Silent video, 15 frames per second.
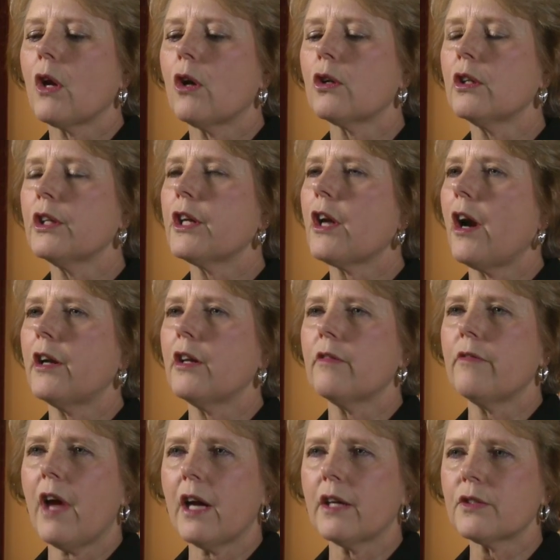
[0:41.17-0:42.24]
early
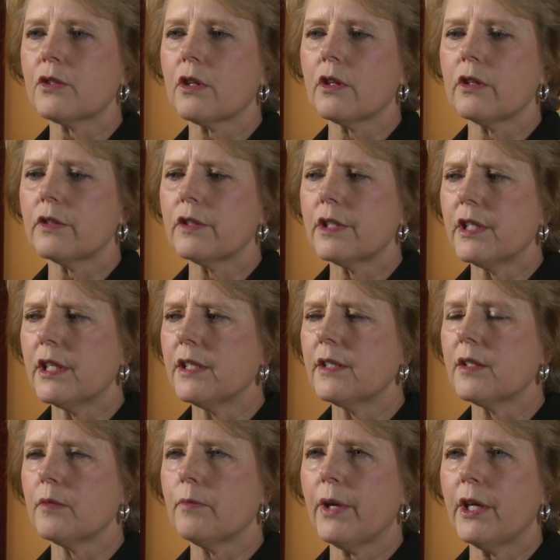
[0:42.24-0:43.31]
cardiovascular
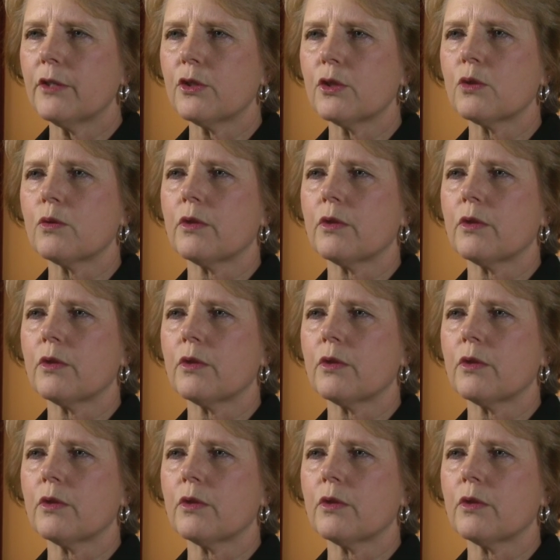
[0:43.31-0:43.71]
disease in patients